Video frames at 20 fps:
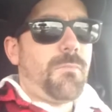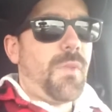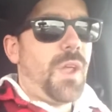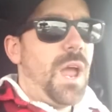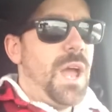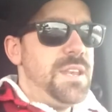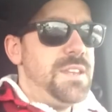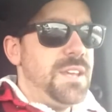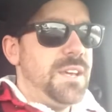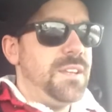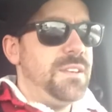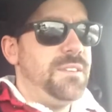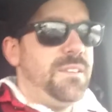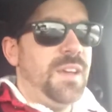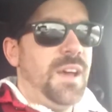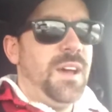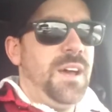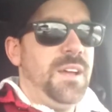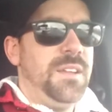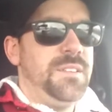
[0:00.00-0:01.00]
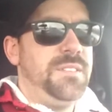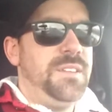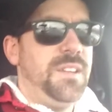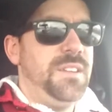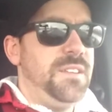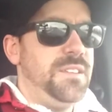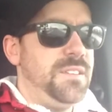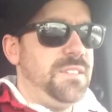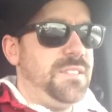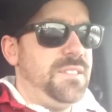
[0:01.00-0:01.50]
I did.
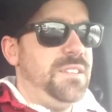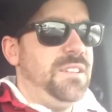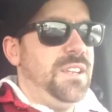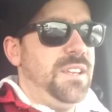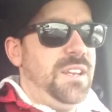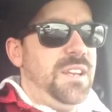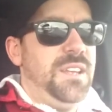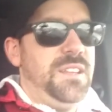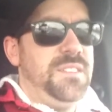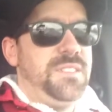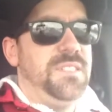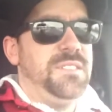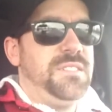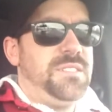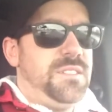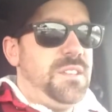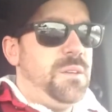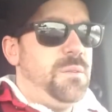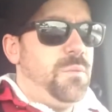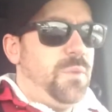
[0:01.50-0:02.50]
It